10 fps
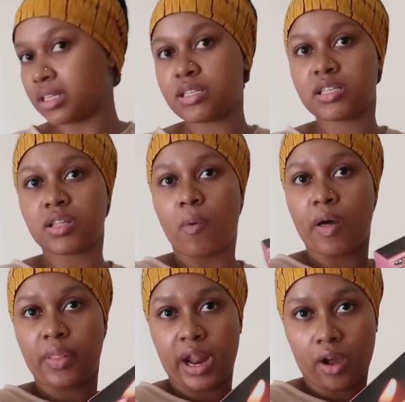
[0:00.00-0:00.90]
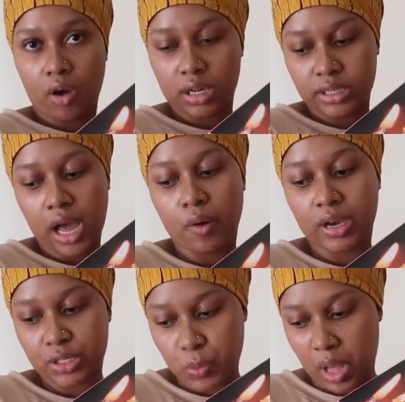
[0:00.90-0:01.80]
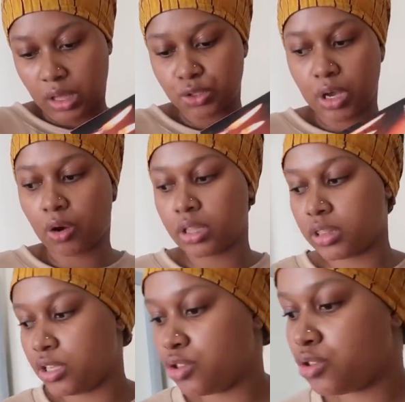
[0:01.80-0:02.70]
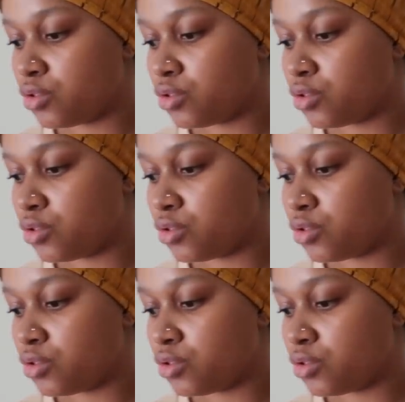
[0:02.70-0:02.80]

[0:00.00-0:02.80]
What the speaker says: this is the one that I got now as well. So I got these